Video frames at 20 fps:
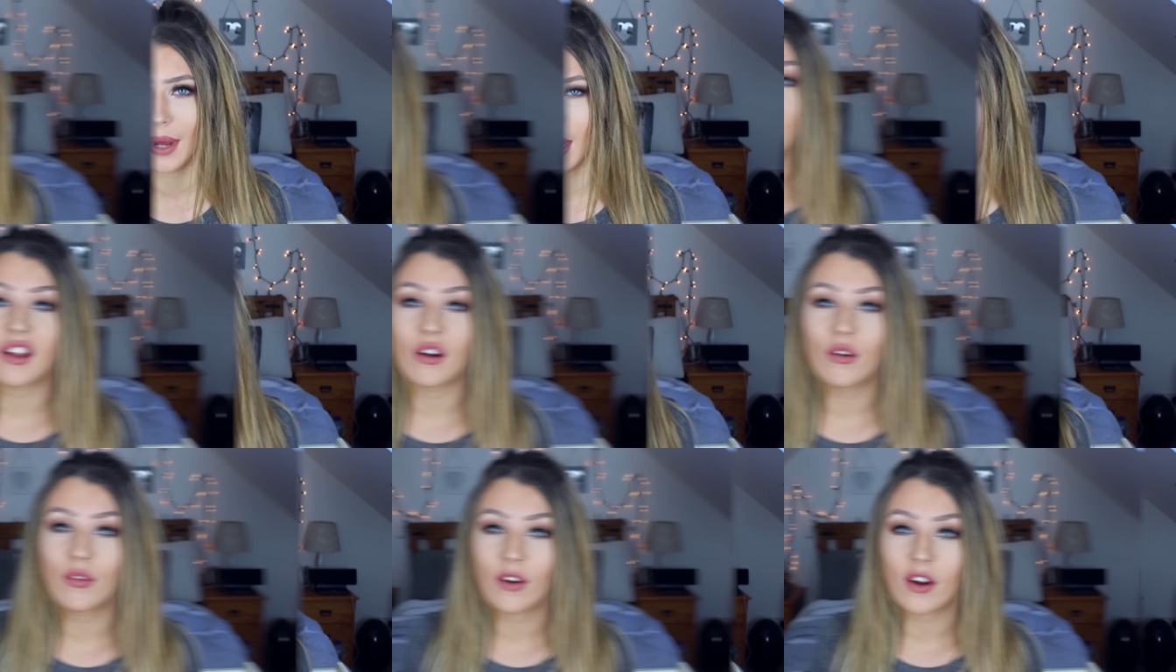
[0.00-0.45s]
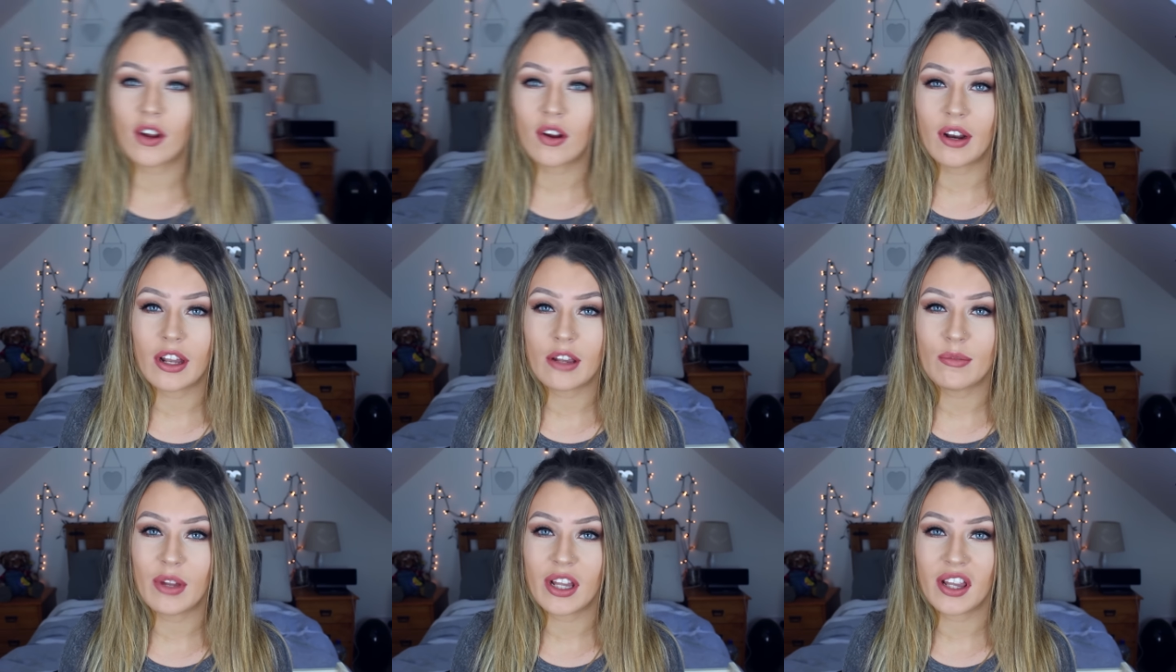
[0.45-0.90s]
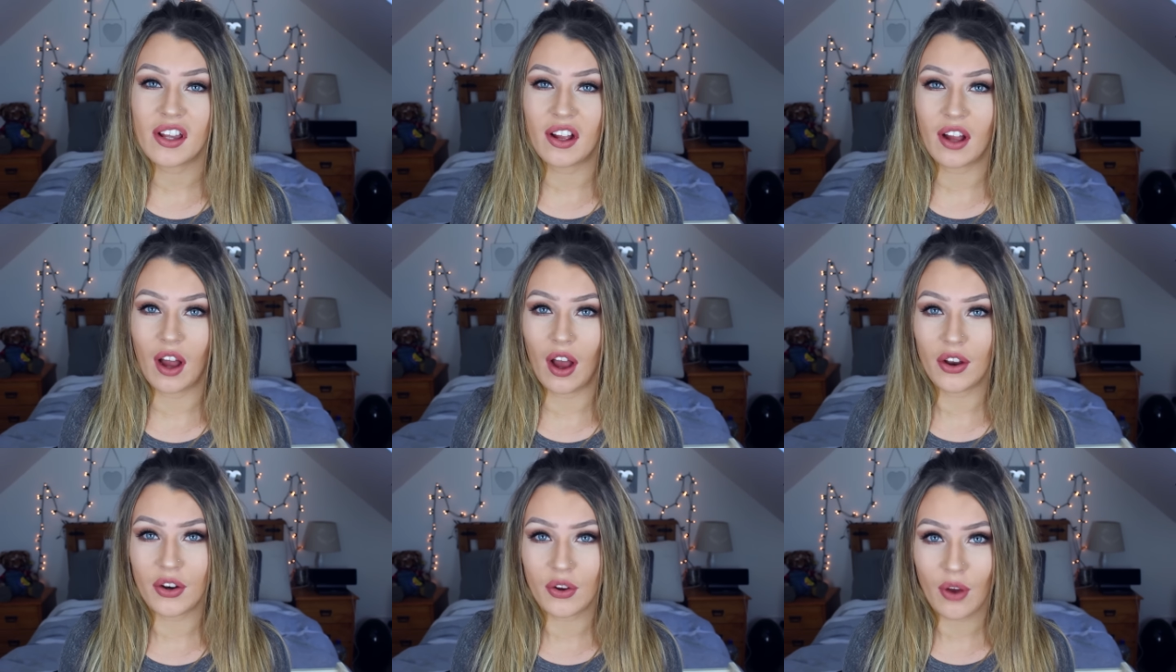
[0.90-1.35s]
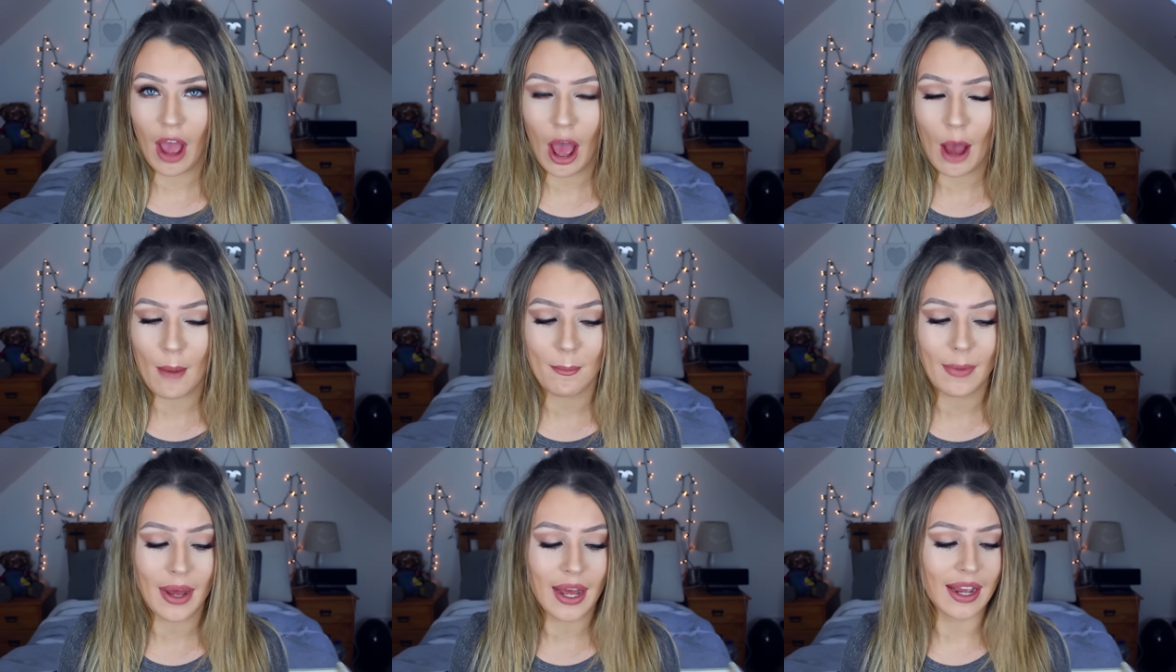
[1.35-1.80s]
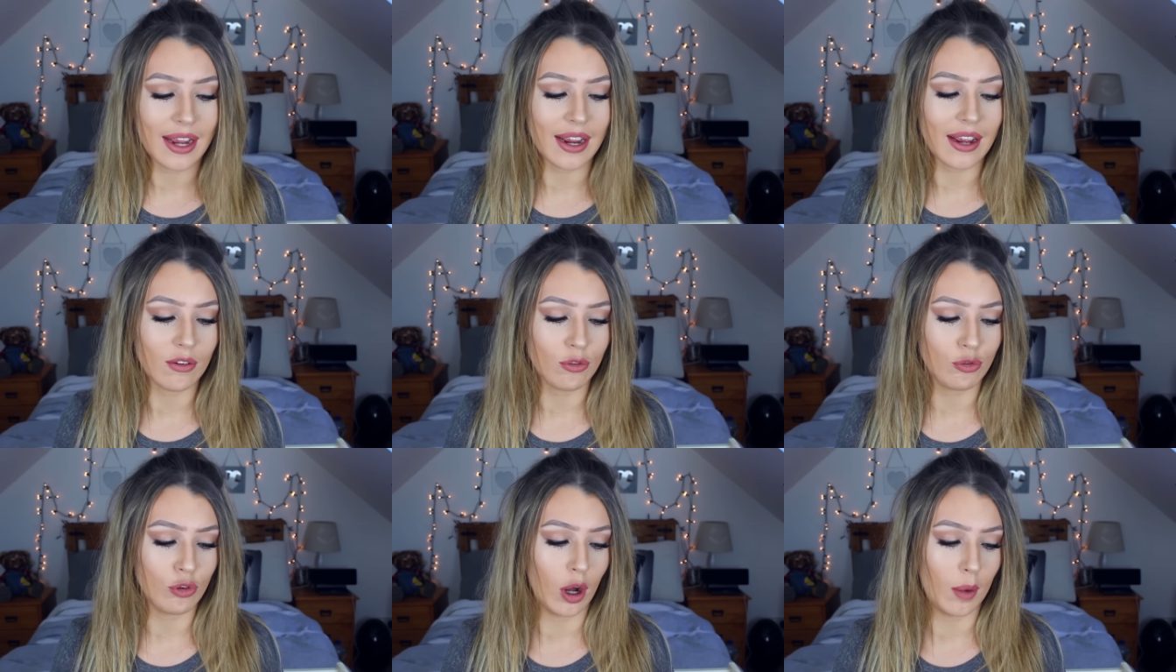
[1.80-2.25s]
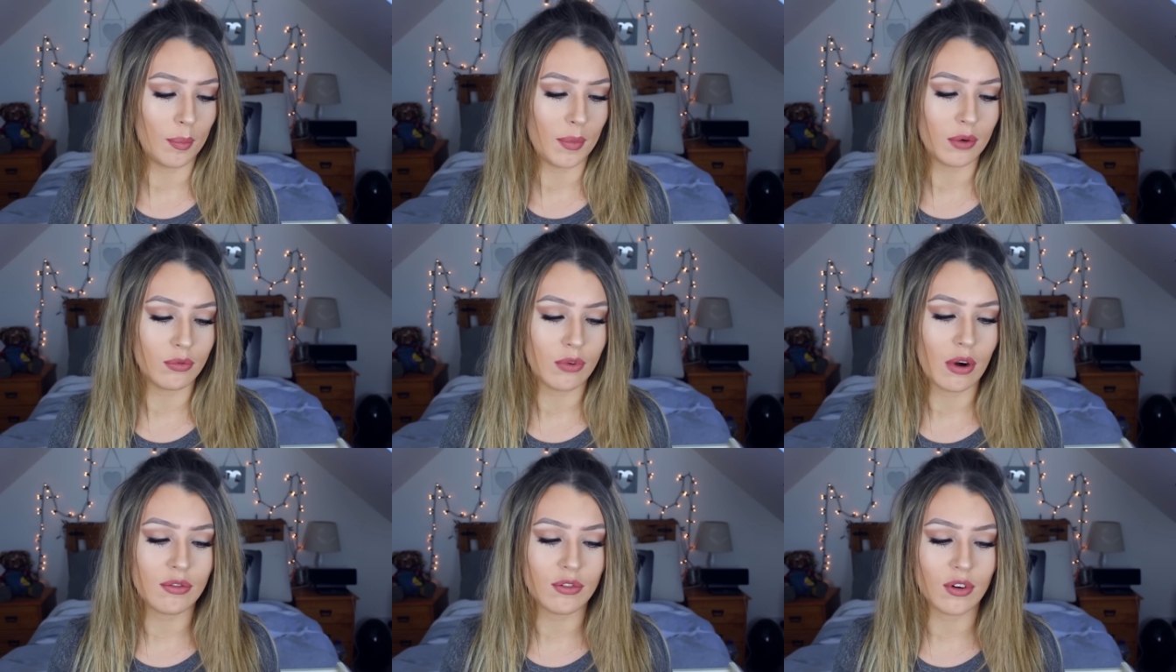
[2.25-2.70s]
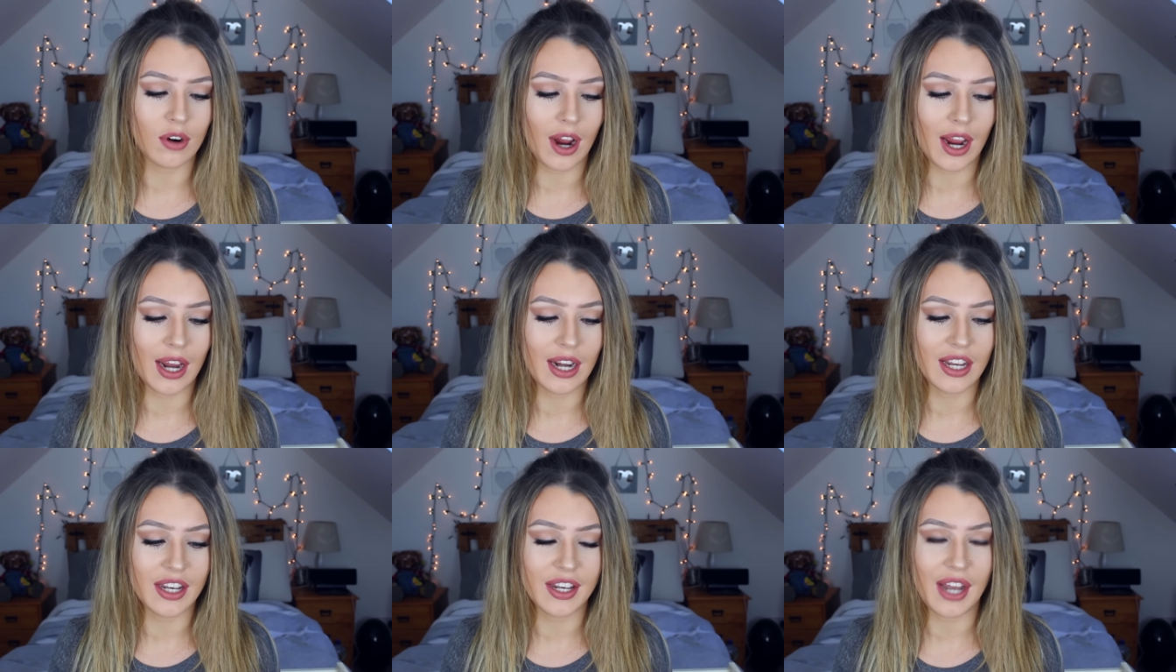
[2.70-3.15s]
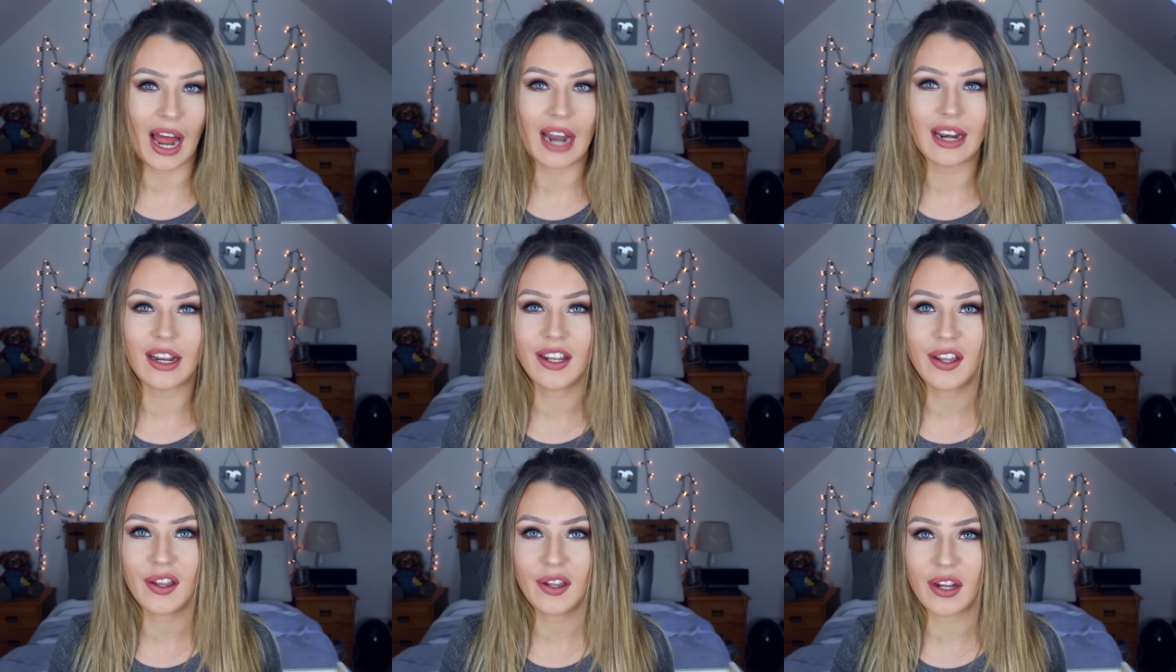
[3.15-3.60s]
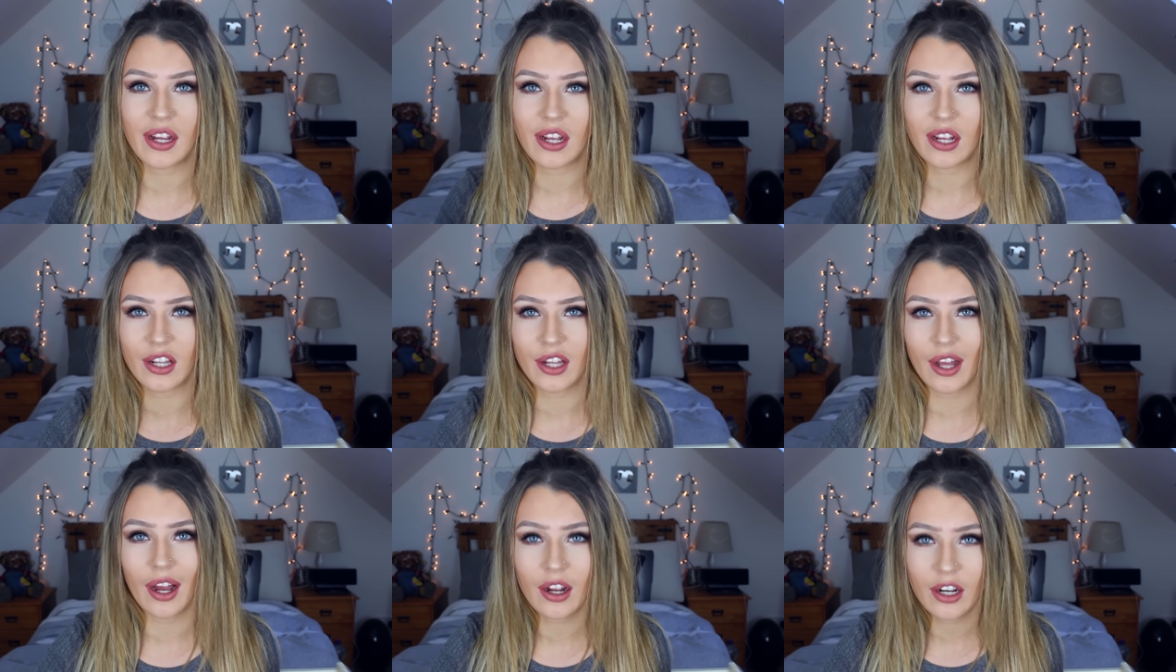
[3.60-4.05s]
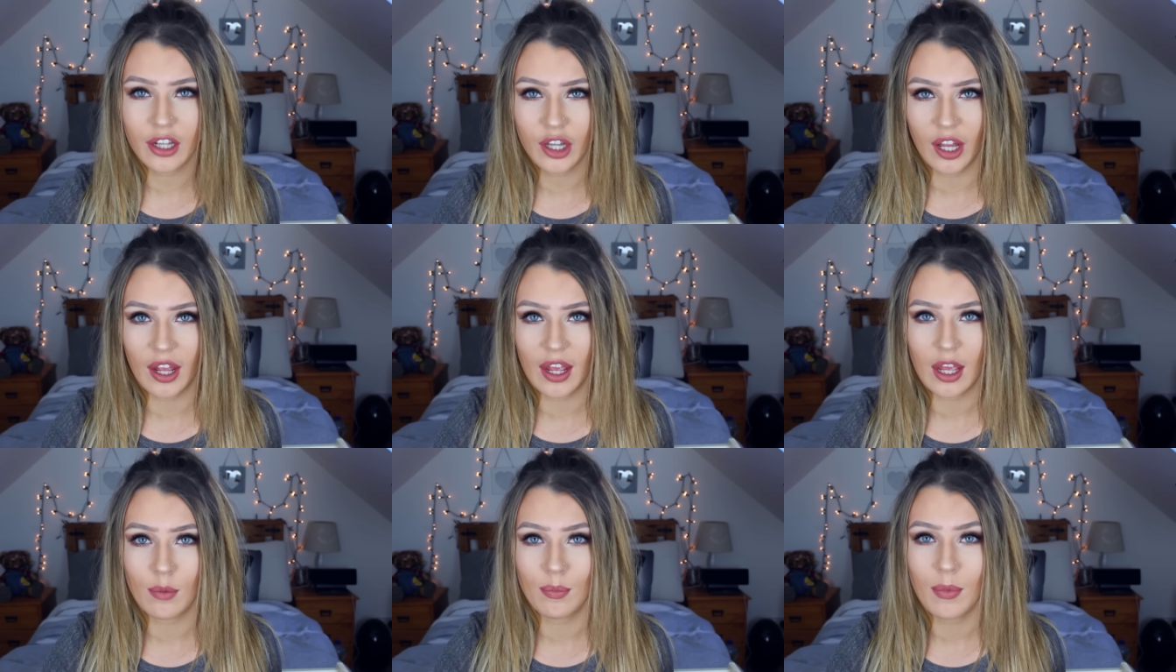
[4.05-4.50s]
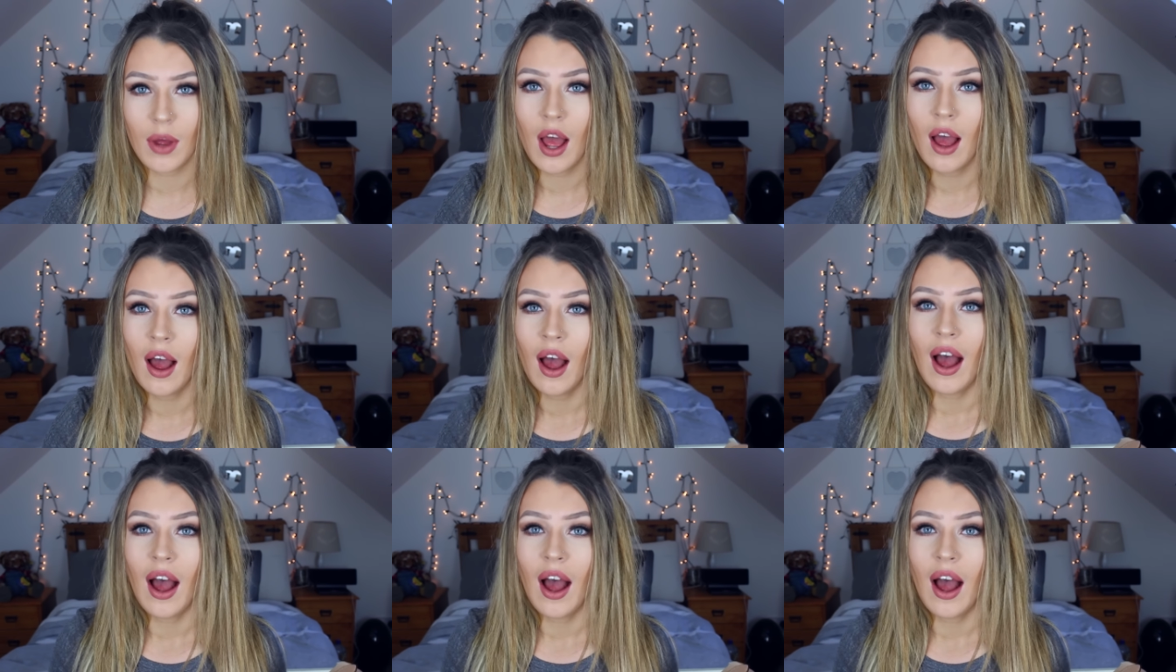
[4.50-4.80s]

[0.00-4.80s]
Okay, so for Christmas I got a new handbag from River Island and it's the exact same